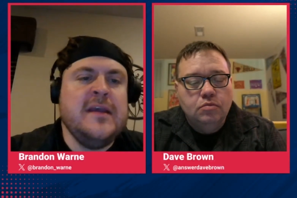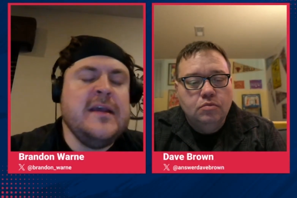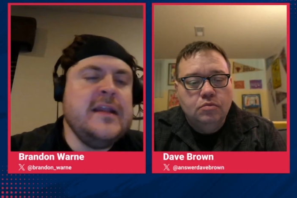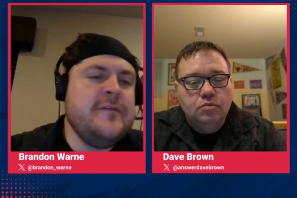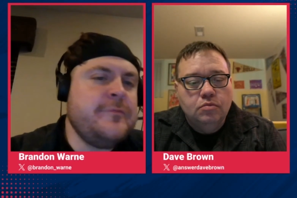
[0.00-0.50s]

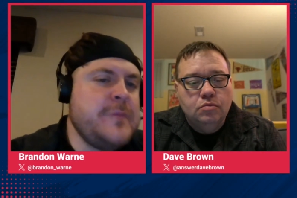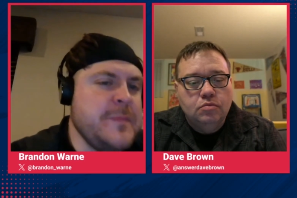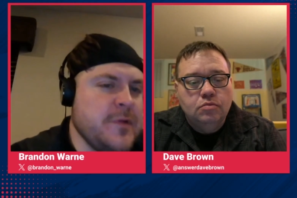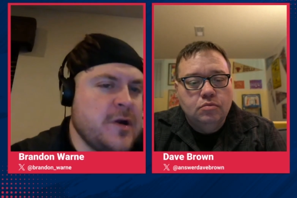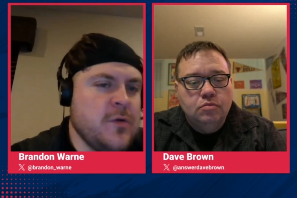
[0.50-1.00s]
Speaker 1: And if
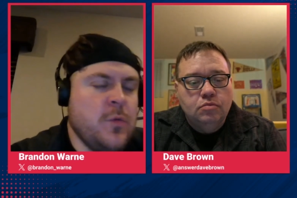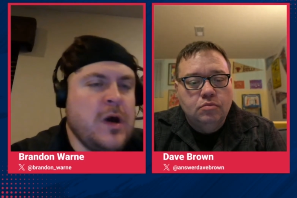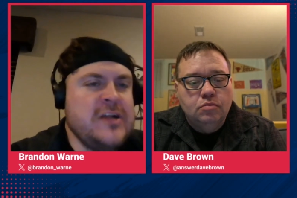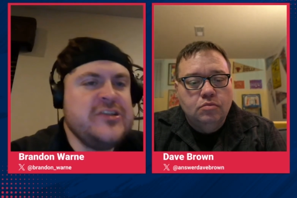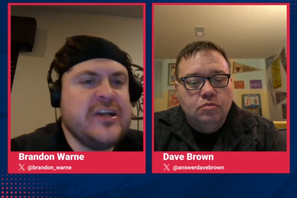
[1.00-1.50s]
people aren't
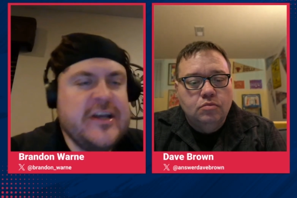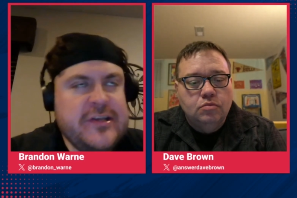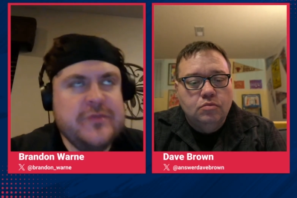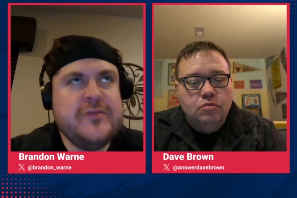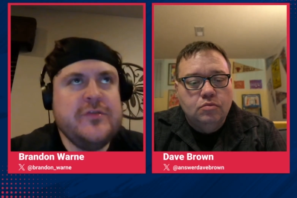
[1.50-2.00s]
watching
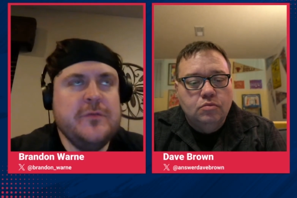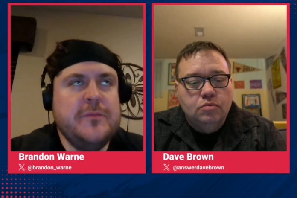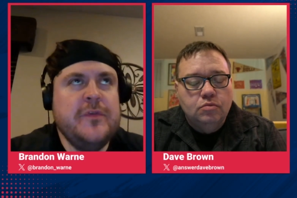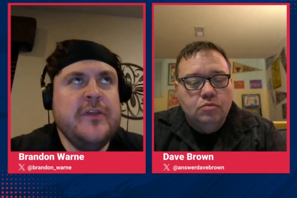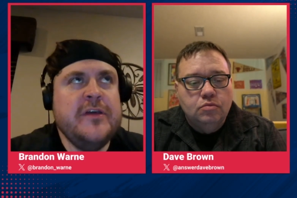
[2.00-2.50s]
on
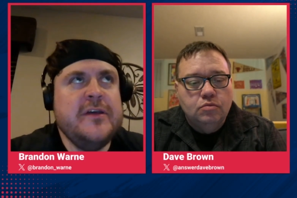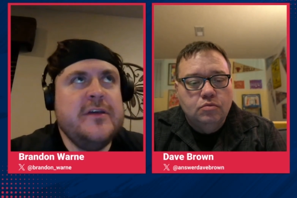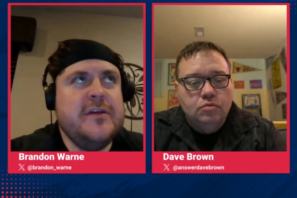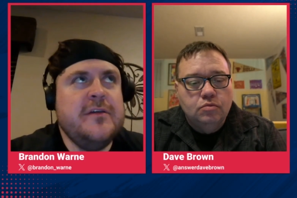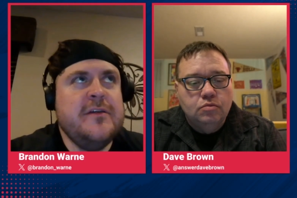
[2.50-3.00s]
YouTube,
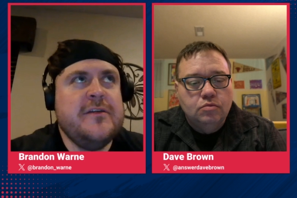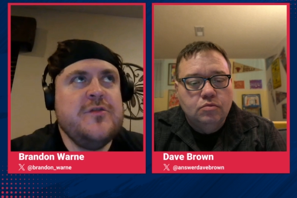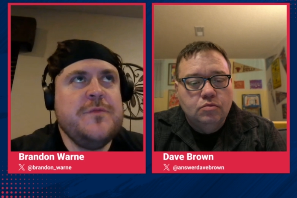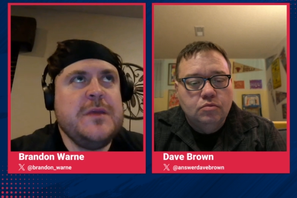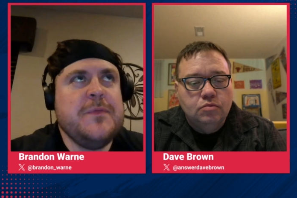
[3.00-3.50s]
the
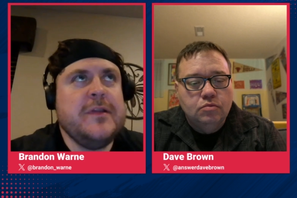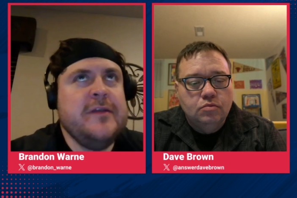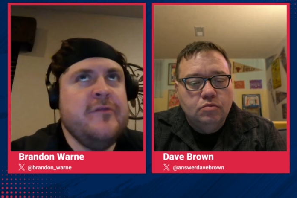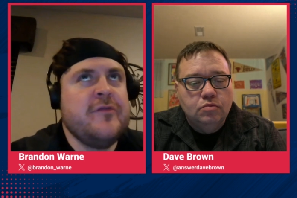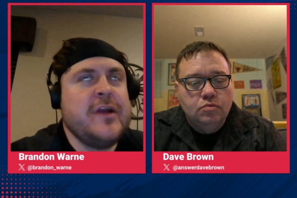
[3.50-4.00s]
two people
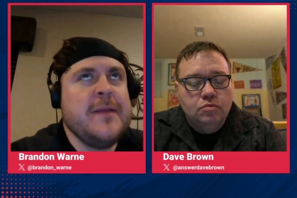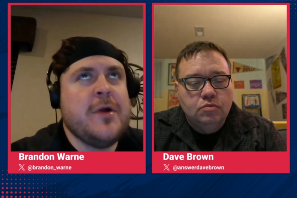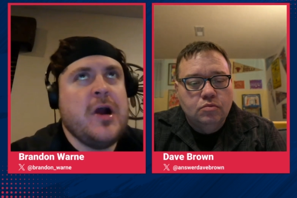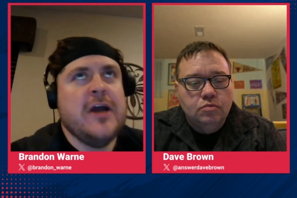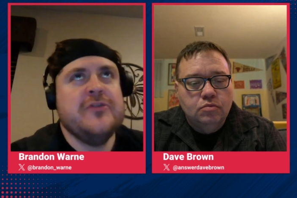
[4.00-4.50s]
in
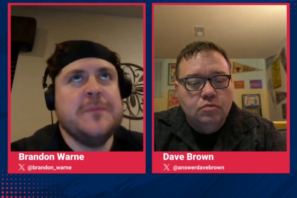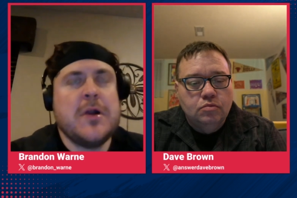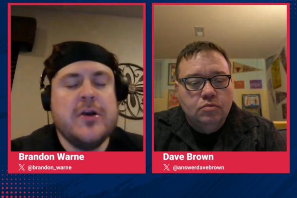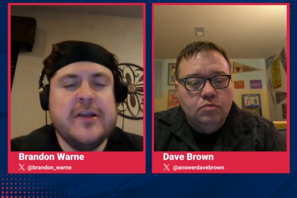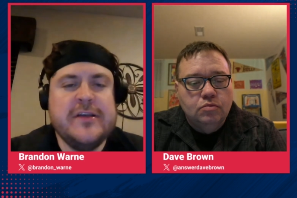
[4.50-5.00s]
frame are Audra
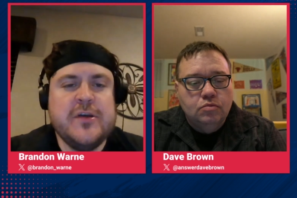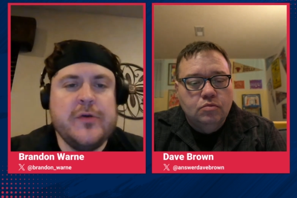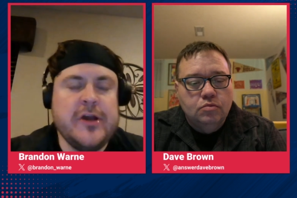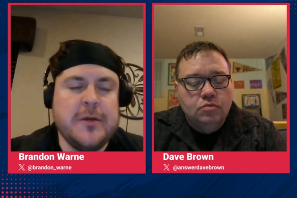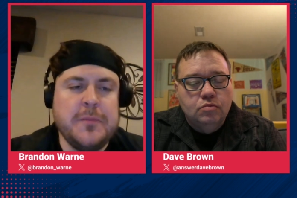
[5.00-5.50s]
Martin and
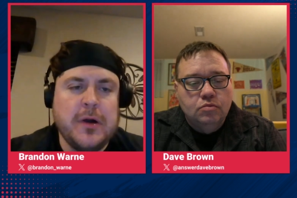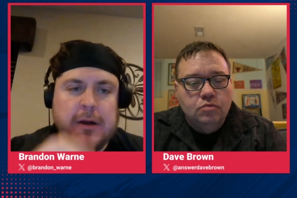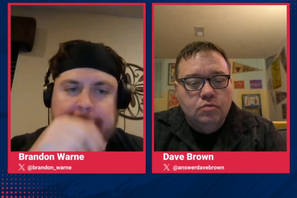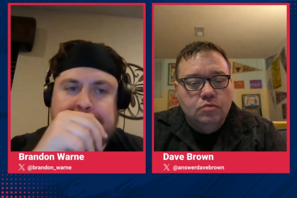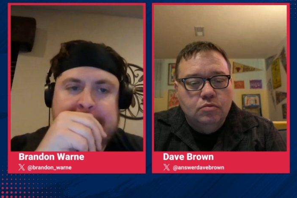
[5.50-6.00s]
Do-Hyoung
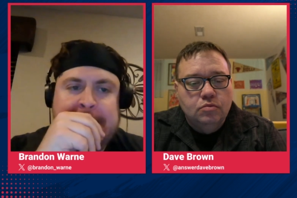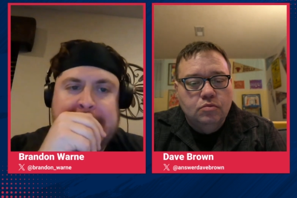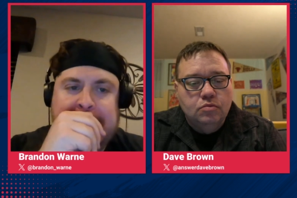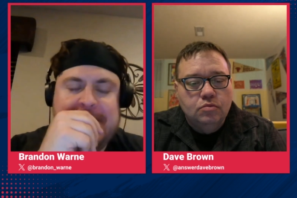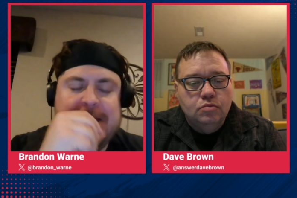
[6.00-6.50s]
Park,
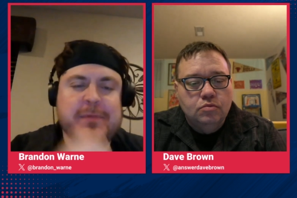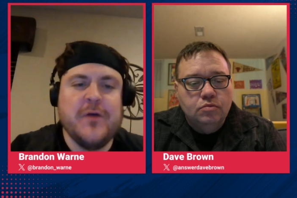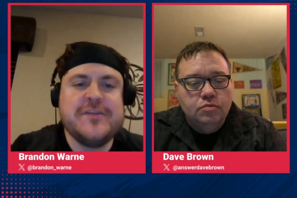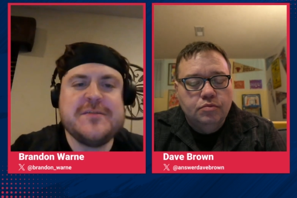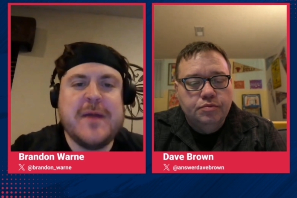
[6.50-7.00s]
and they
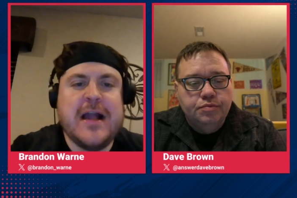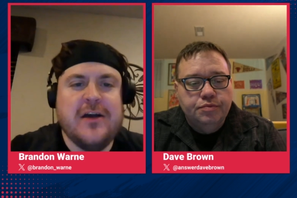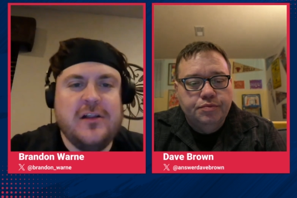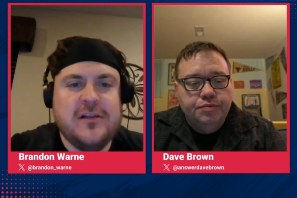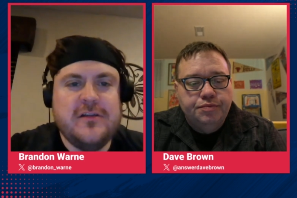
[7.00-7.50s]
both
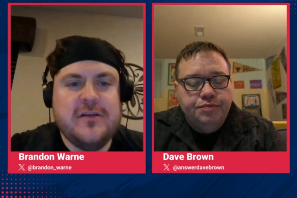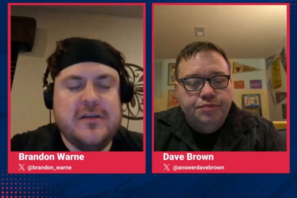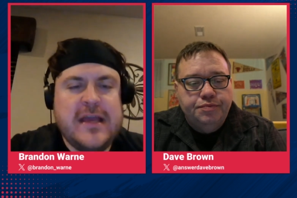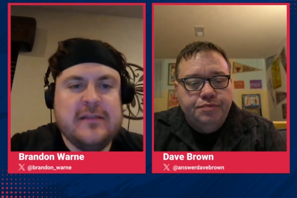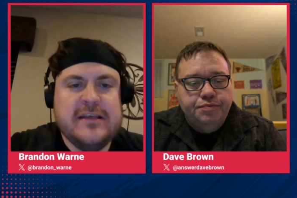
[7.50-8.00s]
smile,
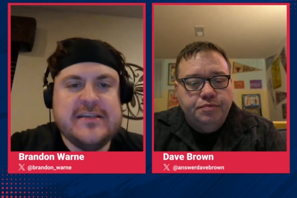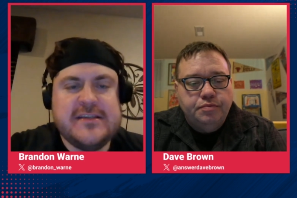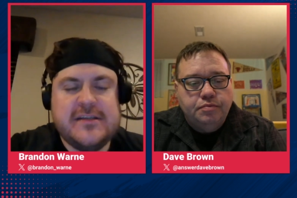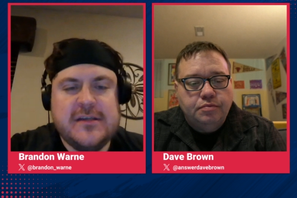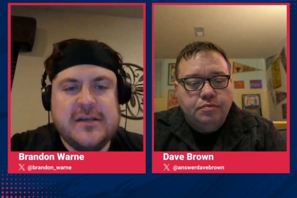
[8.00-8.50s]
at
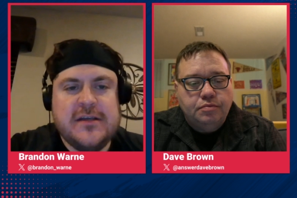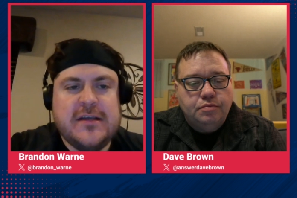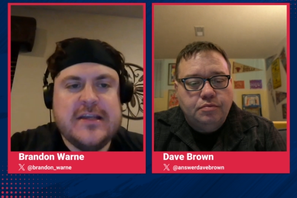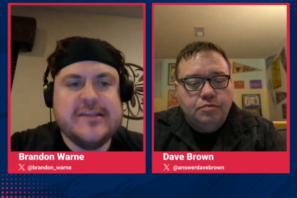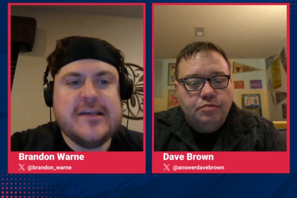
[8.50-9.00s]
least
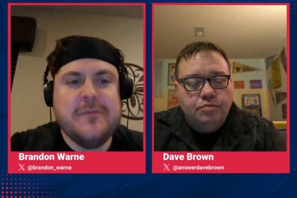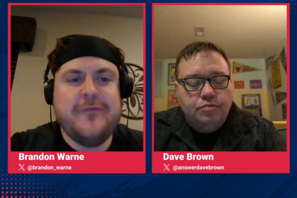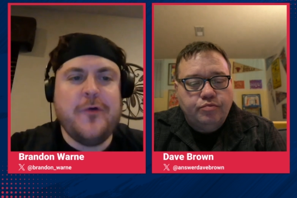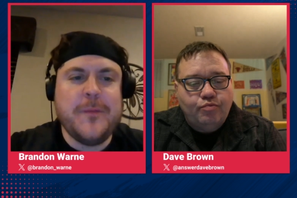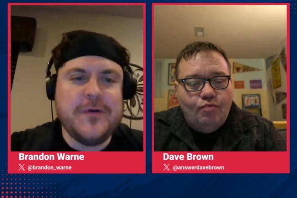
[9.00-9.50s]
in
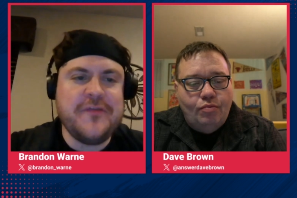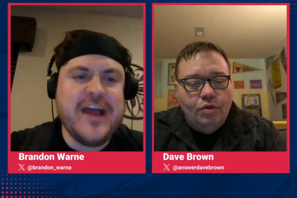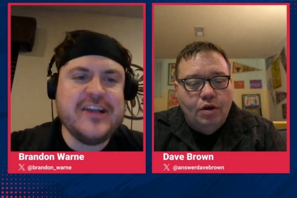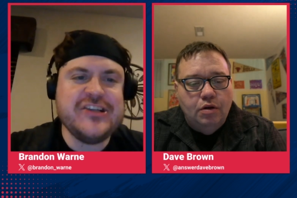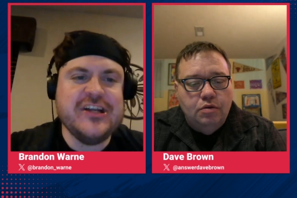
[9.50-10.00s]
some form or
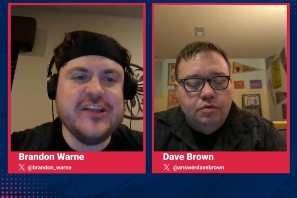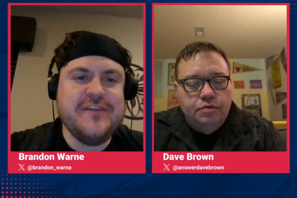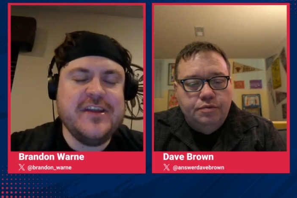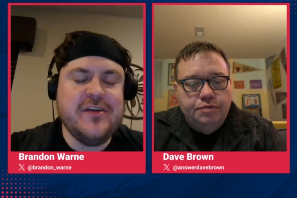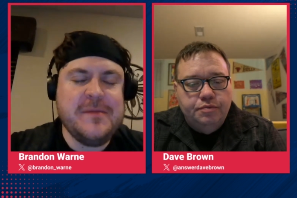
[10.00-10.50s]
fashion, on
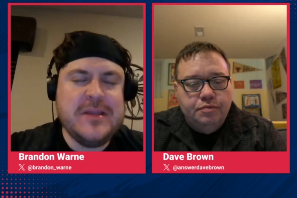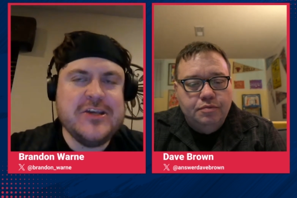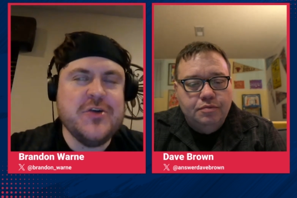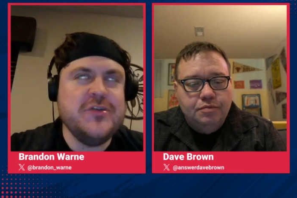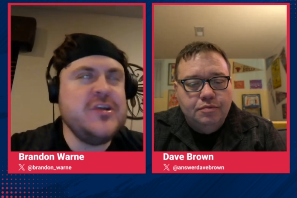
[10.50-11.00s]
the video. I
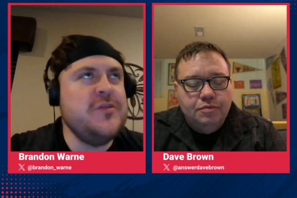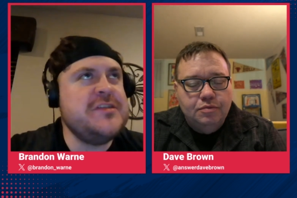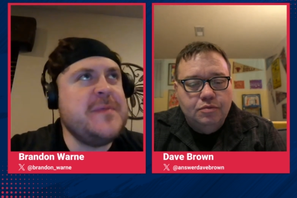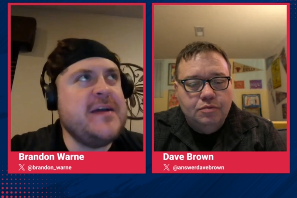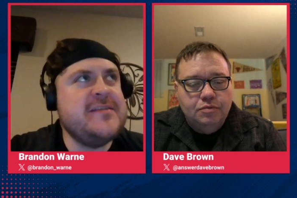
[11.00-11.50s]
mean, Do,
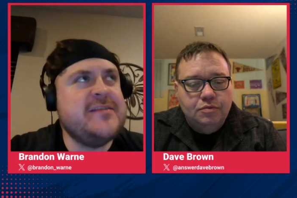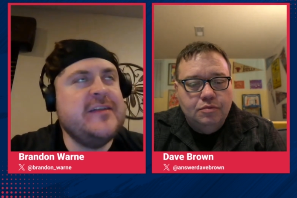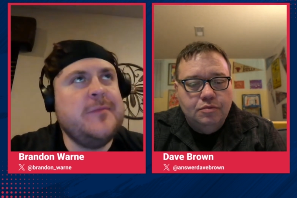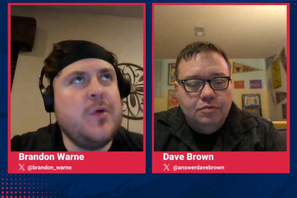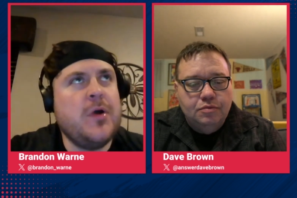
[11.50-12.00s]
Do smiles a
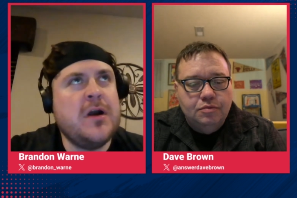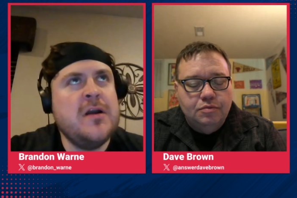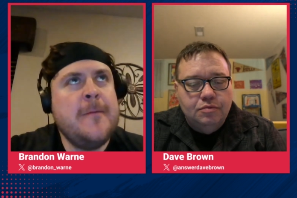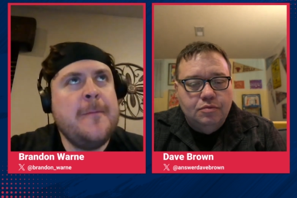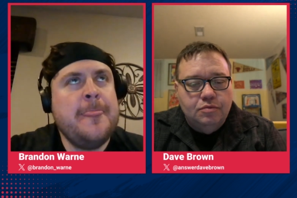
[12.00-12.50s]
little
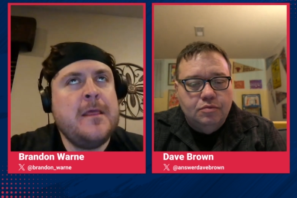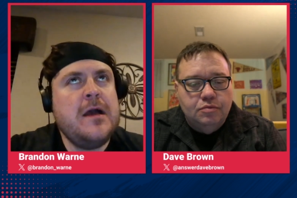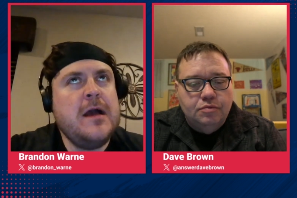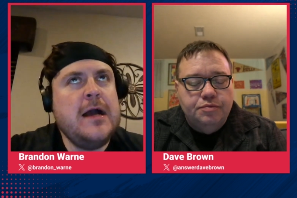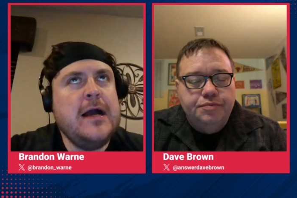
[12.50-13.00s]
more.
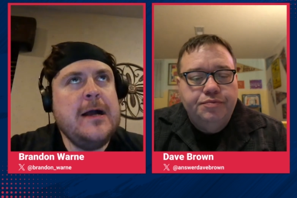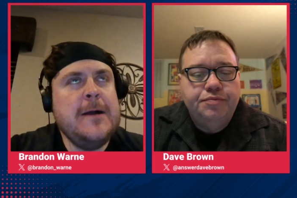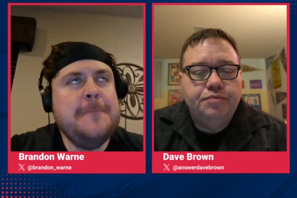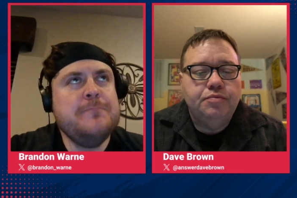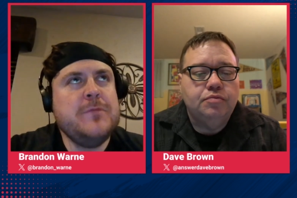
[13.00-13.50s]
Um,